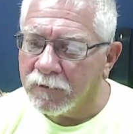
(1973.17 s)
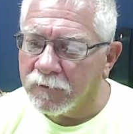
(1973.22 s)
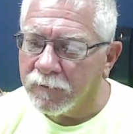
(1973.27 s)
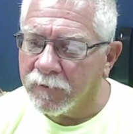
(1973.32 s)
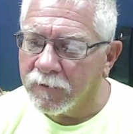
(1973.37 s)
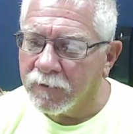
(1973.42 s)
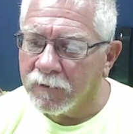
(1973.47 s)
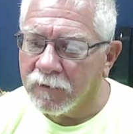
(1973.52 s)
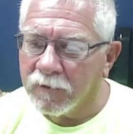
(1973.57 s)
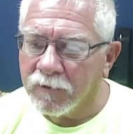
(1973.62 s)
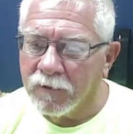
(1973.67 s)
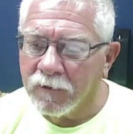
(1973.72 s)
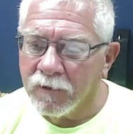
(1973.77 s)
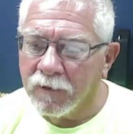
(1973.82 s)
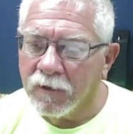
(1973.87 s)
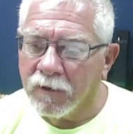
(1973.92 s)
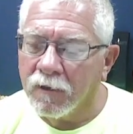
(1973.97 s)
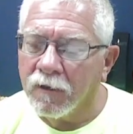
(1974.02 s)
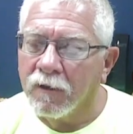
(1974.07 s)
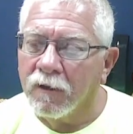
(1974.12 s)

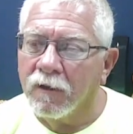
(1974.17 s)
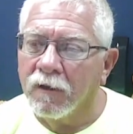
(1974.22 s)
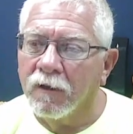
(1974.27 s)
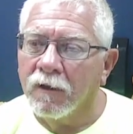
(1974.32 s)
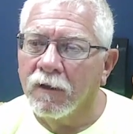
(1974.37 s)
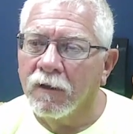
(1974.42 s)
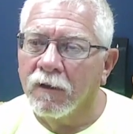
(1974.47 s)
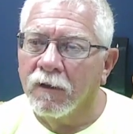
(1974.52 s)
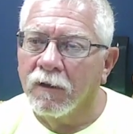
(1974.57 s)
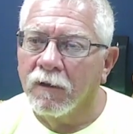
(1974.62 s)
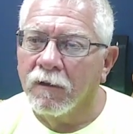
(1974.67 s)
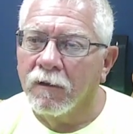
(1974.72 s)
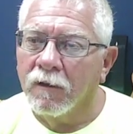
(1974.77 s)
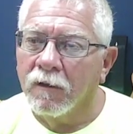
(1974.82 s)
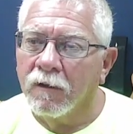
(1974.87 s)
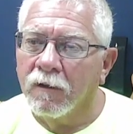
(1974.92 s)
(no one is talking)